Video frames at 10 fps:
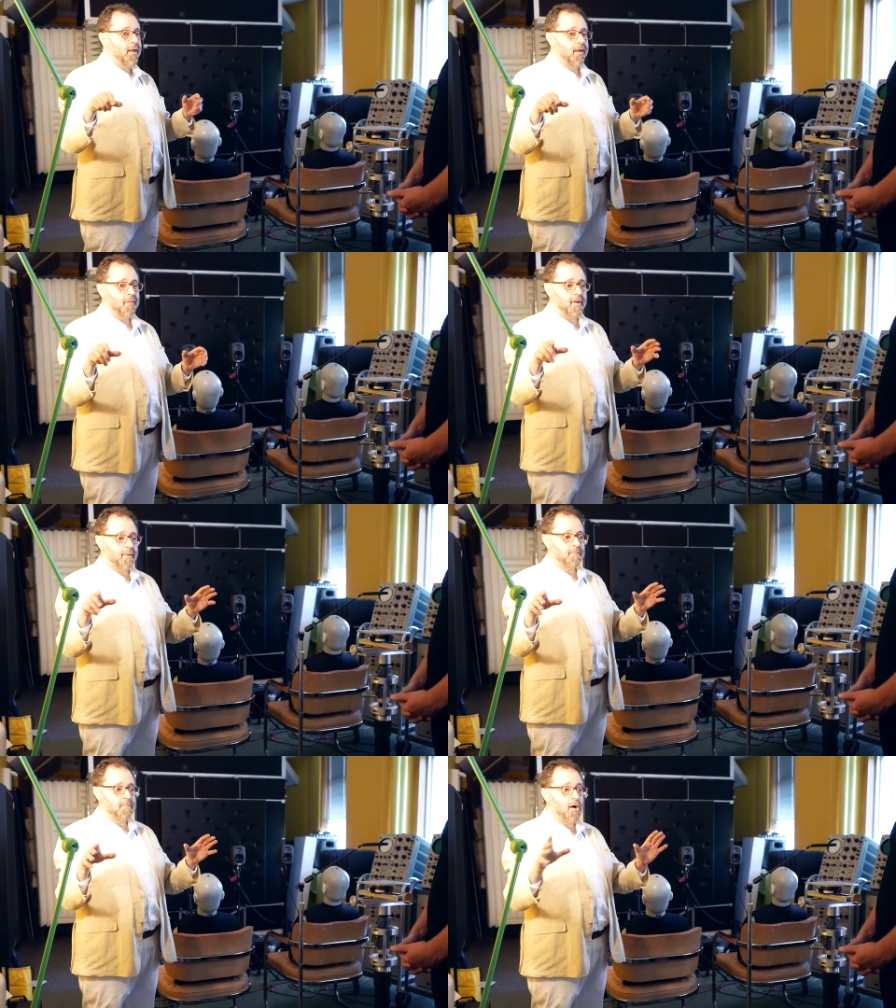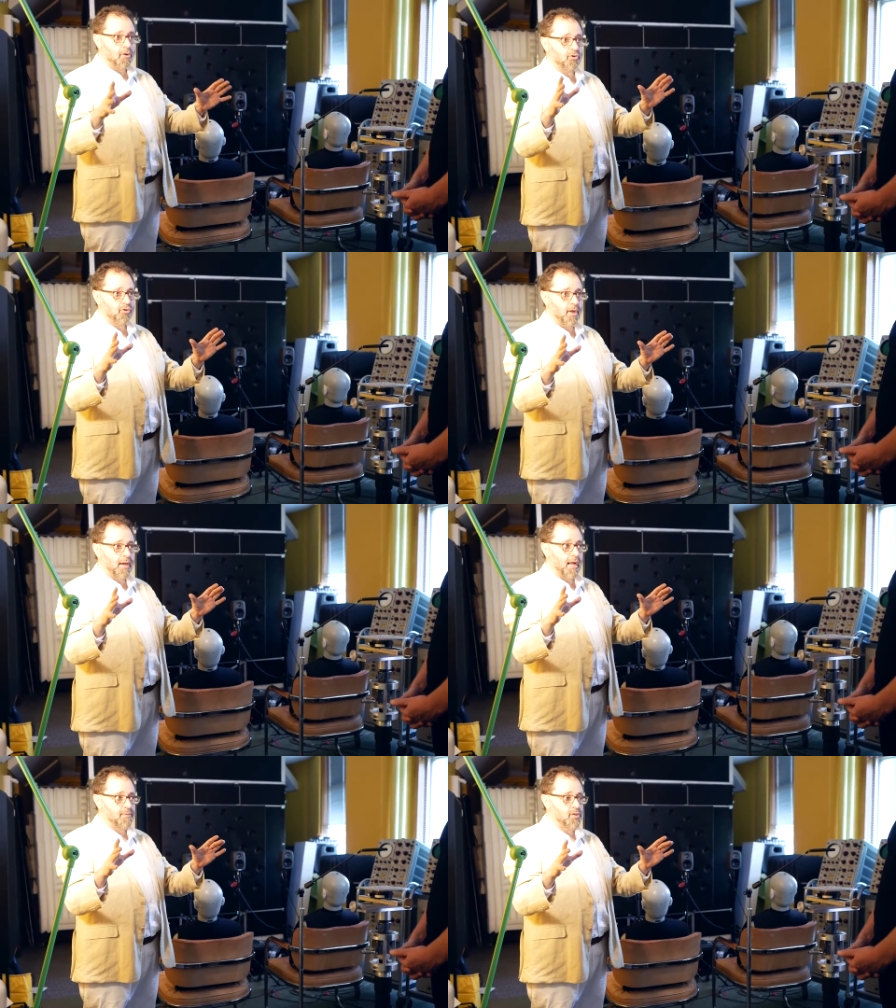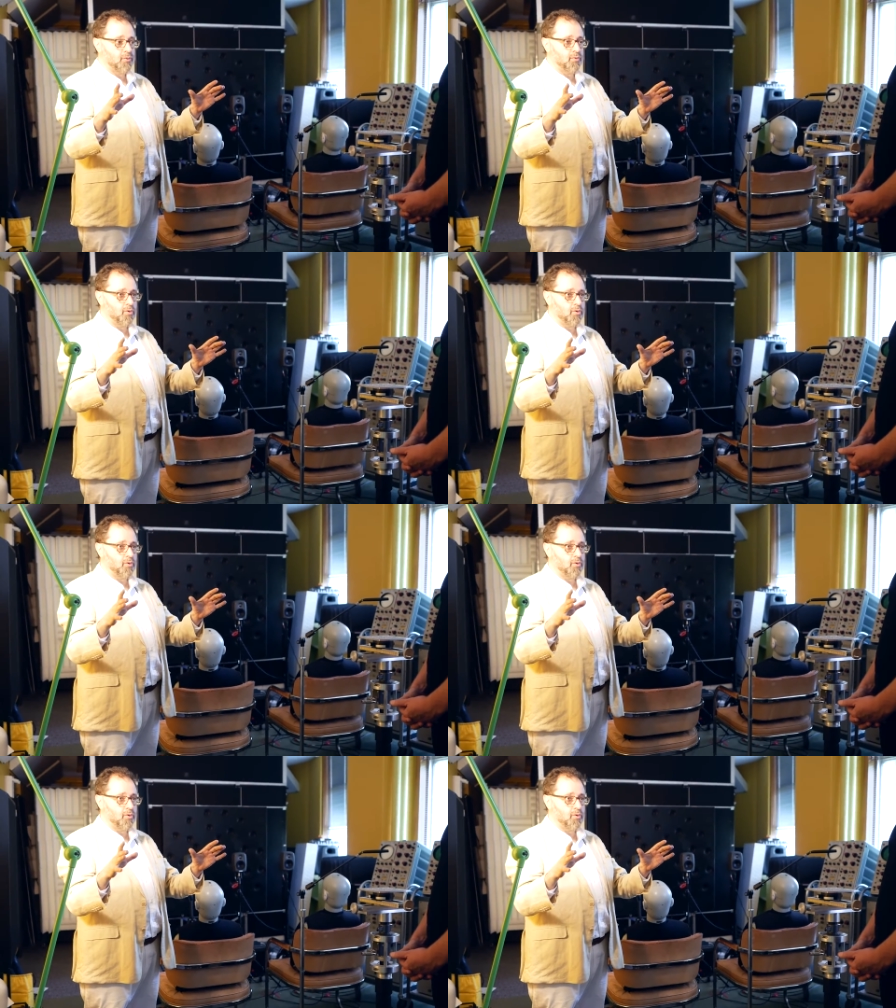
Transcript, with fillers: uh, that knowledge allows you